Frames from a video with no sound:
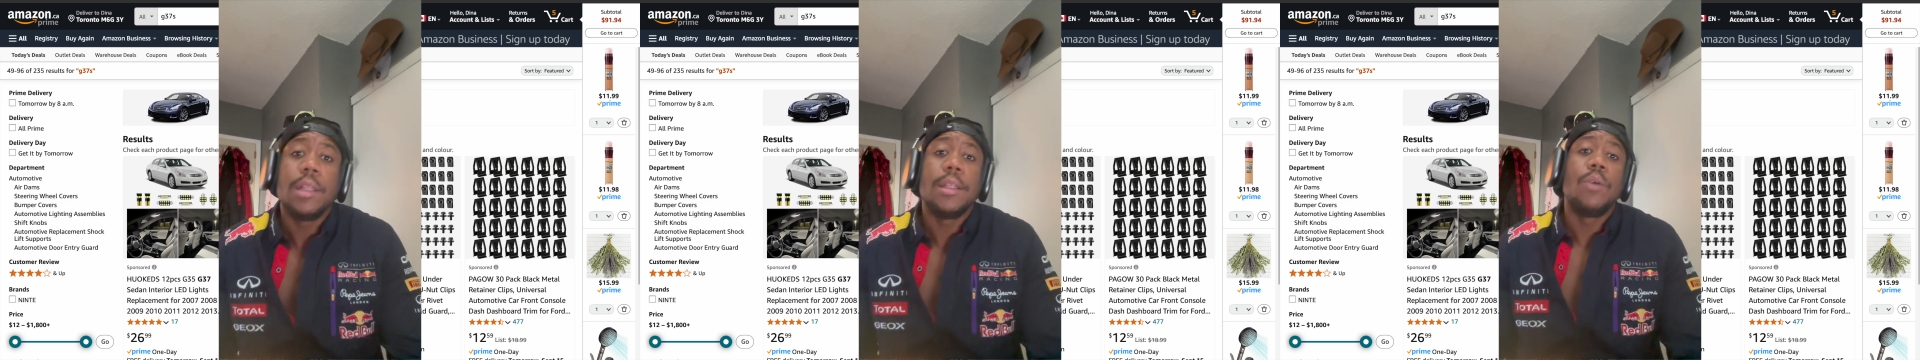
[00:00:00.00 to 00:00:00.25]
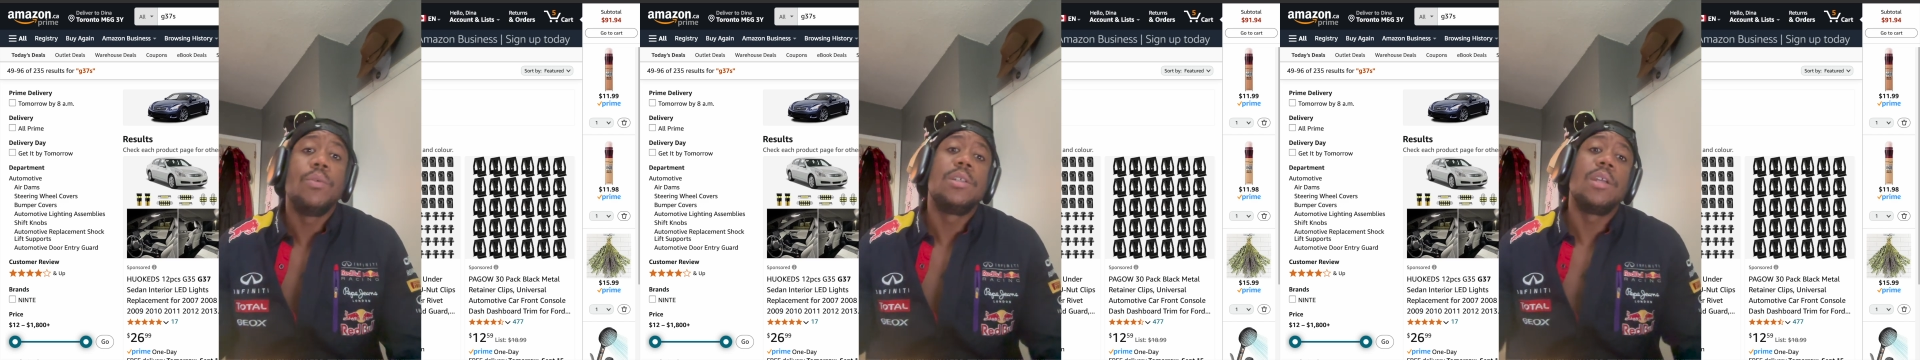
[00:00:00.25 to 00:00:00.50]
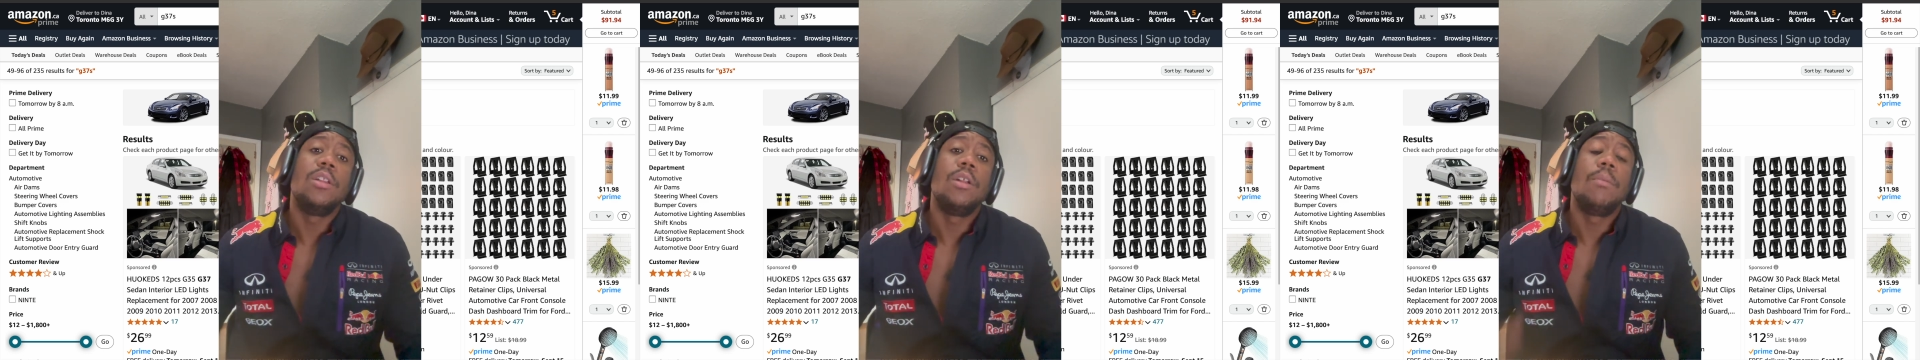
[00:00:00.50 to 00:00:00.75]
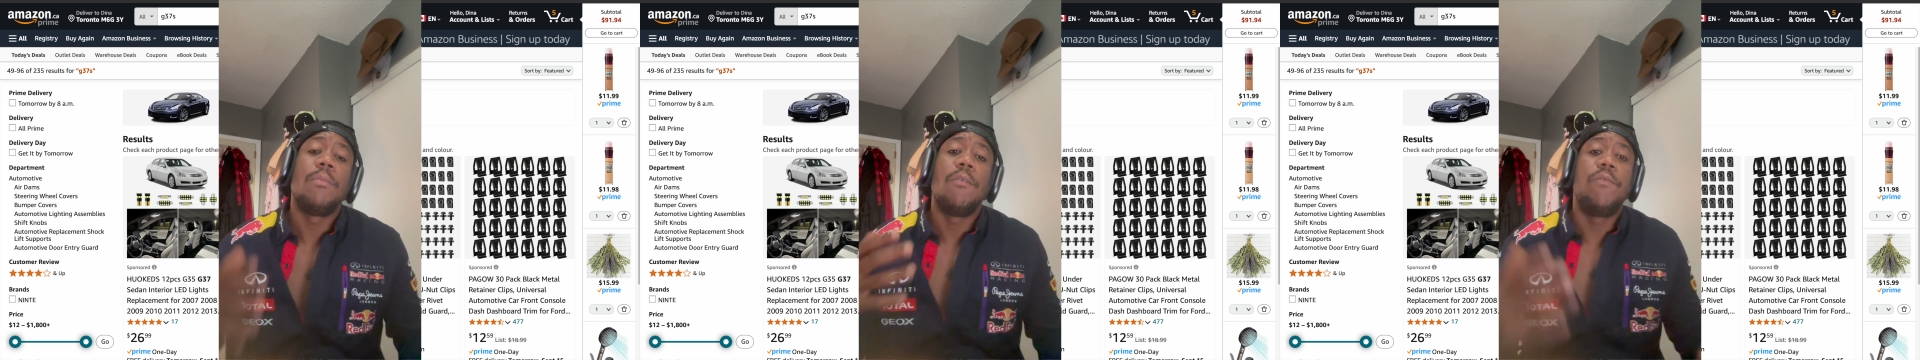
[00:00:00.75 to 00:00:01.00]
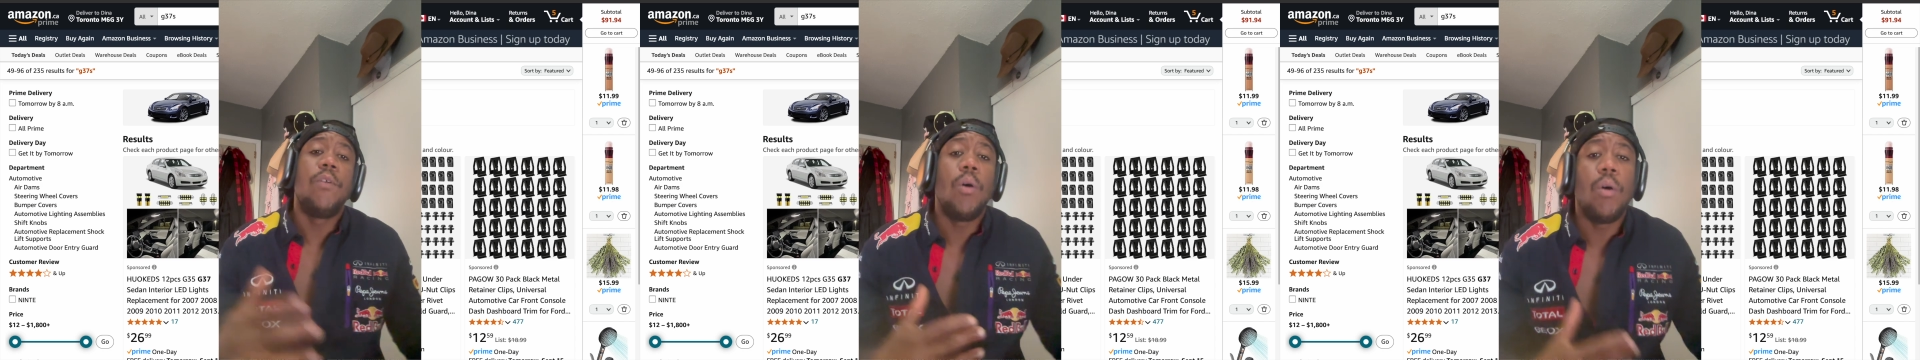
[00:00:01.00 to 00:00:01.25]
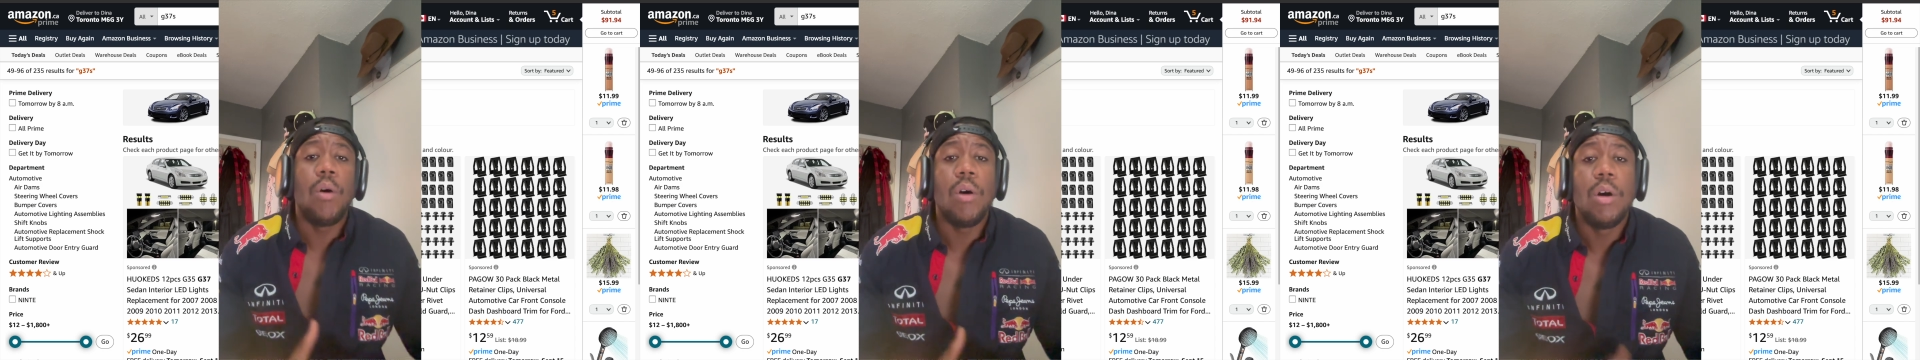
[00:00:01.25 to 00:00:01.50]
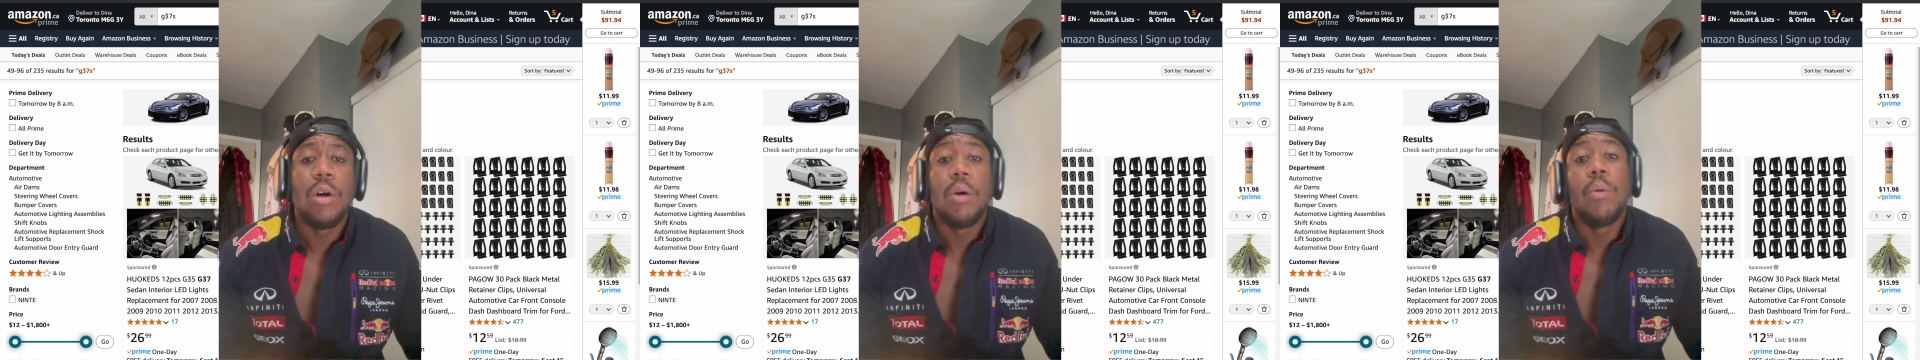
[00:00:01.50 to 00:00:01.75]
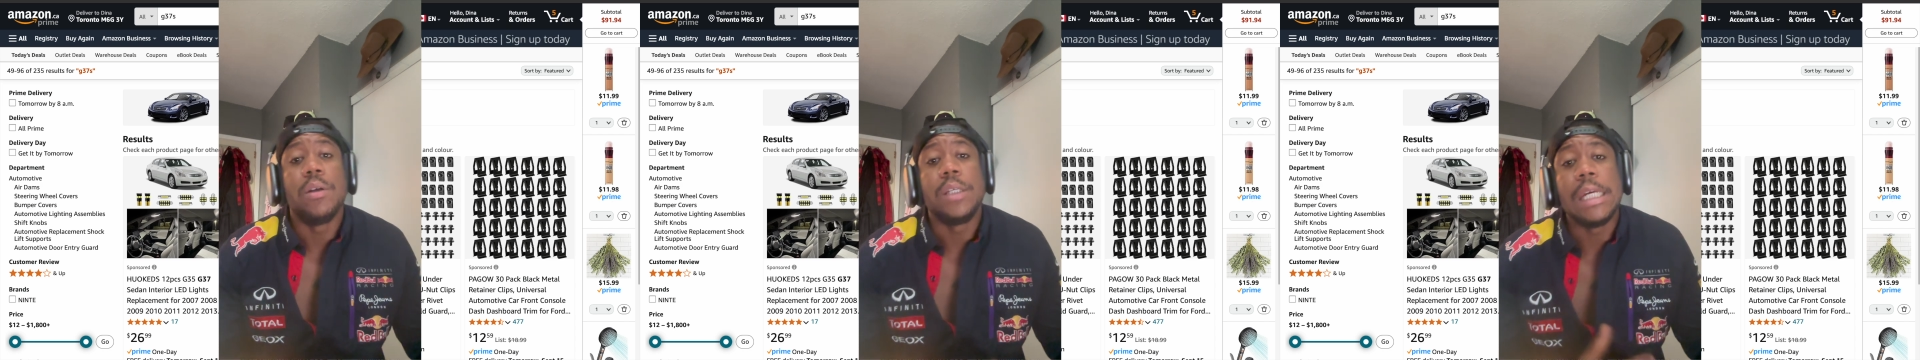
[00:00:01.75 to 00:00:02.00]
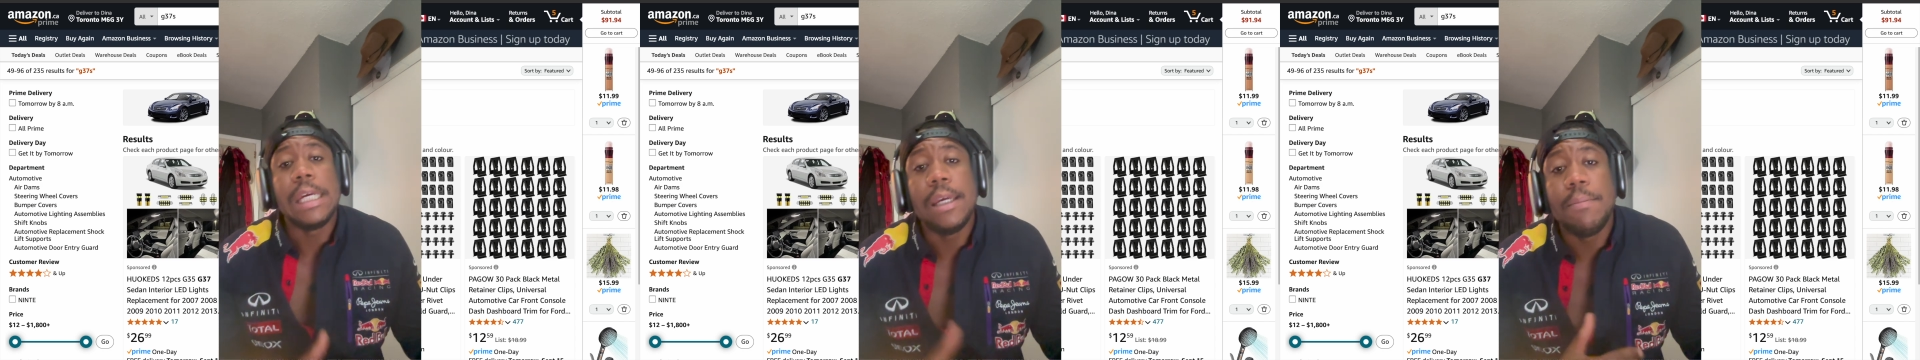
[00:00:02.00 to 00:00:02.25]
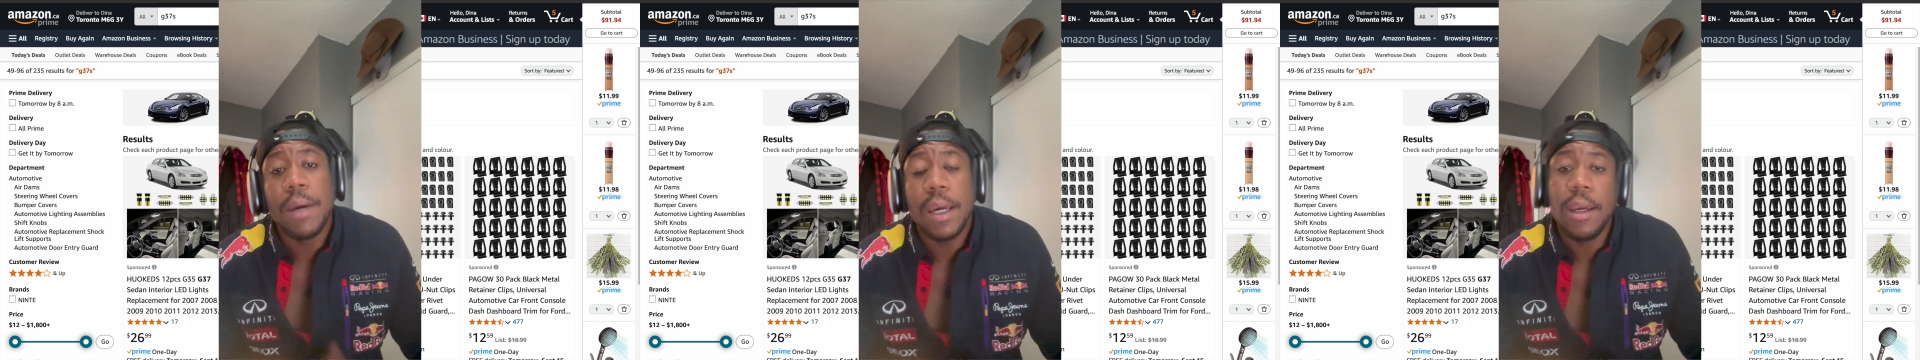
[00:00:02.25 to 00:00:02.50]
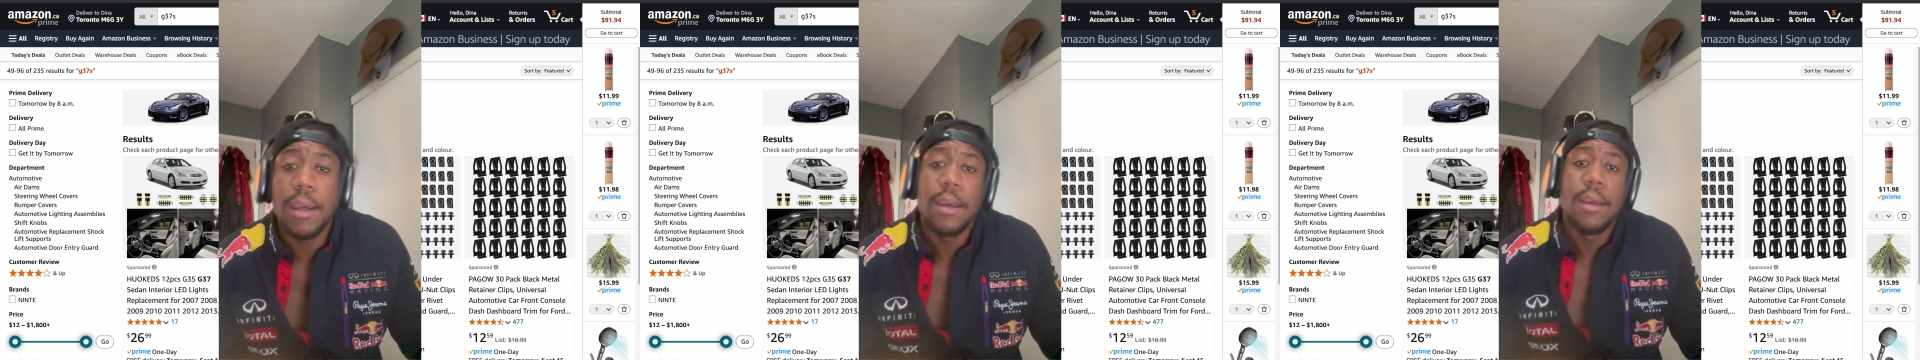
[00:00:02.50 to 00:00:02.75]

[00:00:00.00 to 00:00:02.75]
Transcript: Then we said number 4 was eBay,